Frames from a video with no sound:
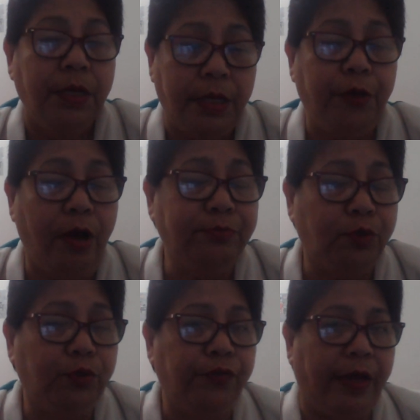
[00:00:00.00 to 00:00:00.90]
Yeah, you have to
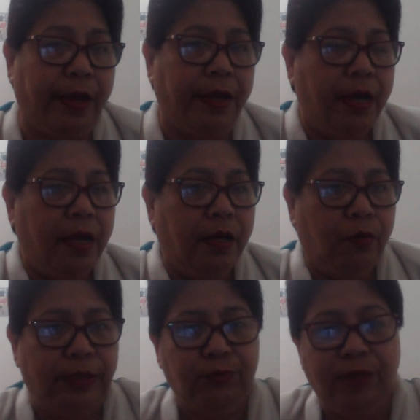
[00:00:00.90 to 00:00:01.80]
go there.
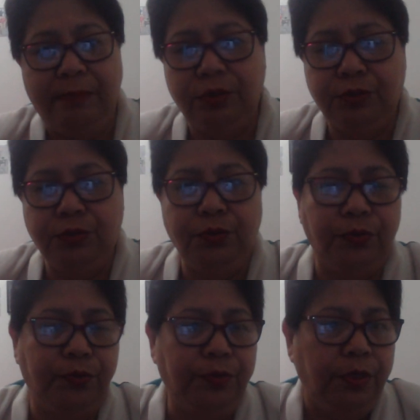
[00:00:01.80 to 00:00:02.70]
What we have to
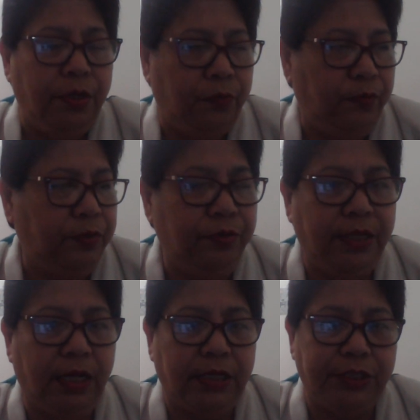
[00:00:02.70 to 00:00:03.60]
do, we do
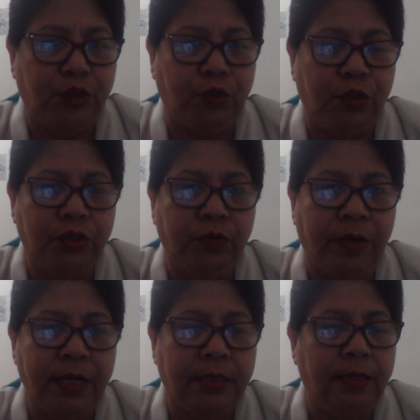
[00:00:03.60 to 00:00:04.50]
the cash
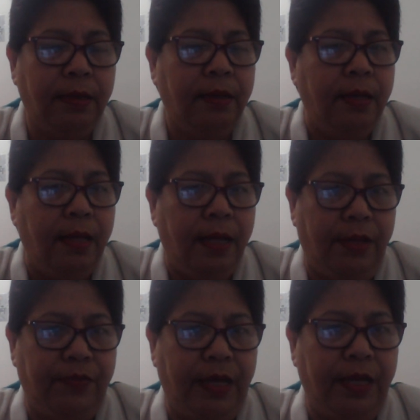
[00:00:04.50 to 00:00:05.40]
contract,
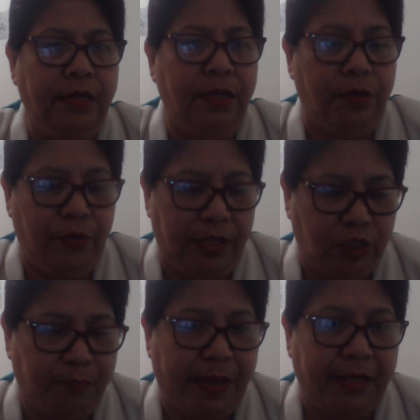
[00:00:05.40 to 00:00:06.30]
and then you
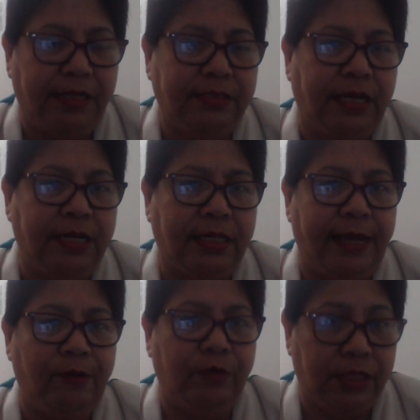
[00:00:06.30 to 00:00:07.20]
inspect the 10
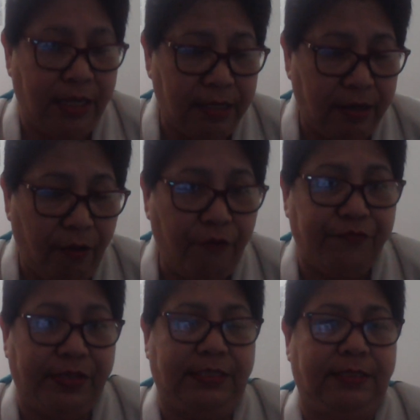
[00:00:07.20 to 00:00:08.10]
kilos in the
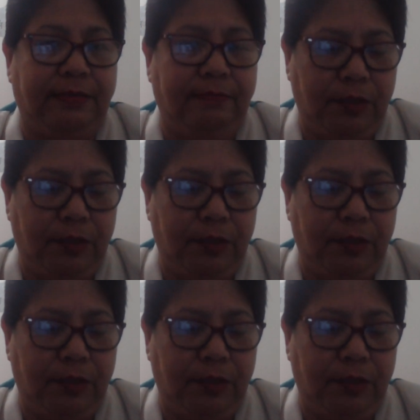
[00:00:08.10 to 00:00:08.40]
office.